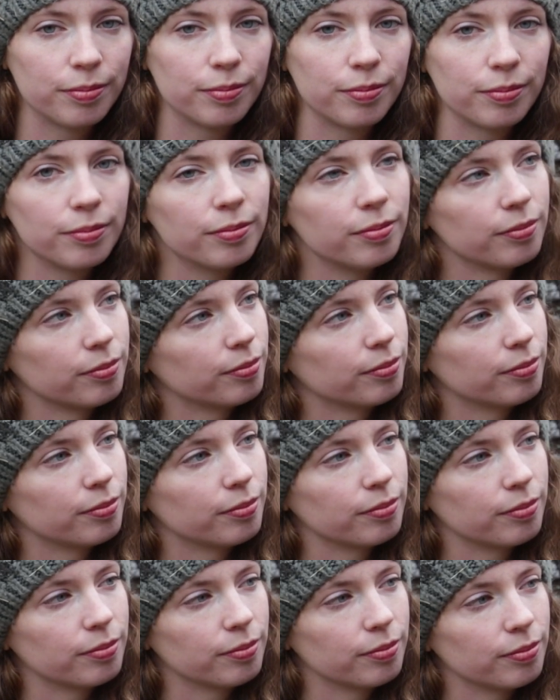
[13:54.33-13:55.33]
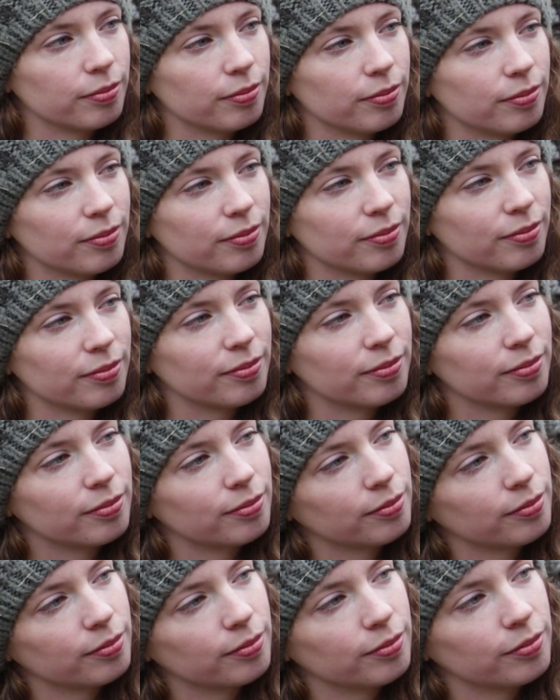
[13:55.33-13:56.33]

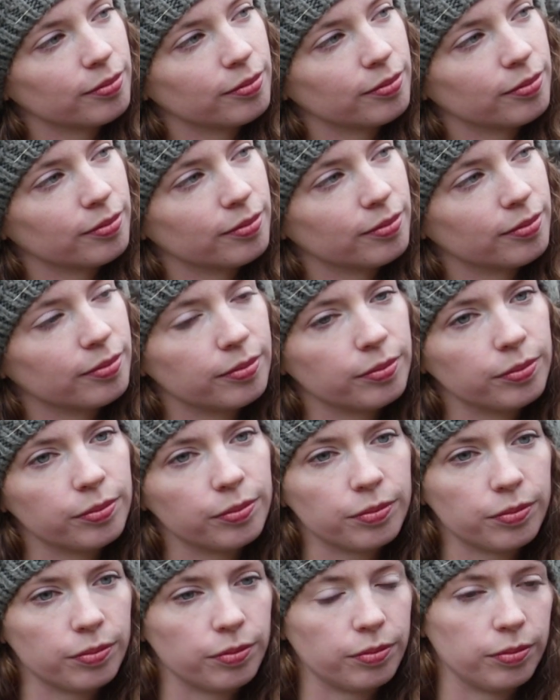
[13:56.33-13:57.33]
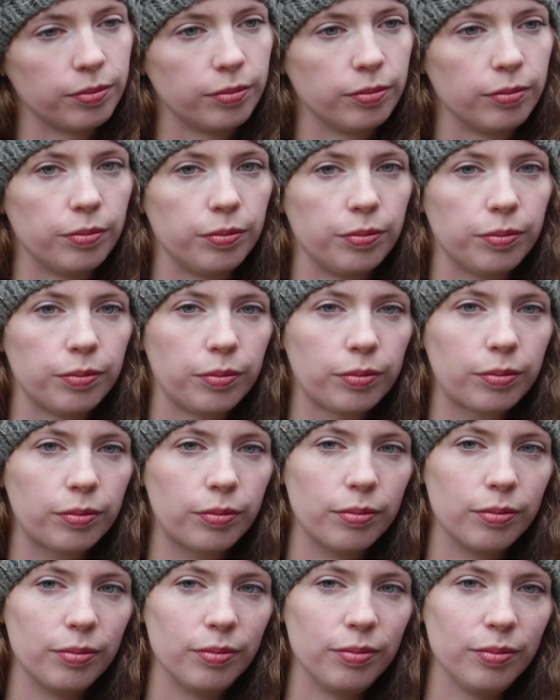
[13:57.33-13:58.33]

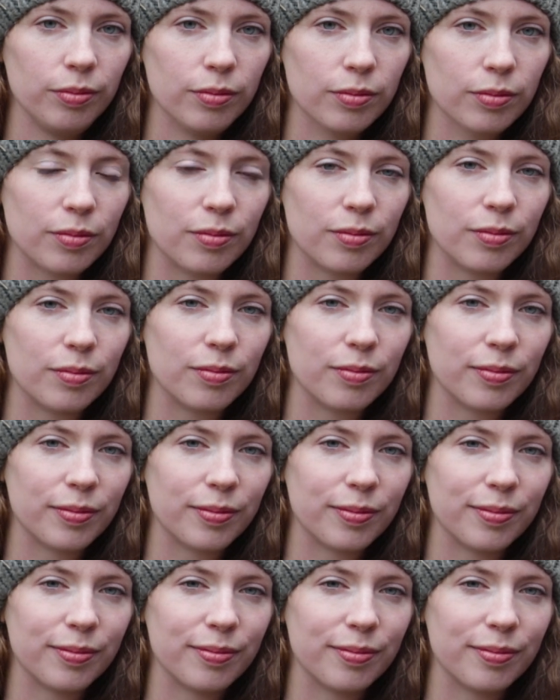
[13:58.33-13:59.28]
(not speaking)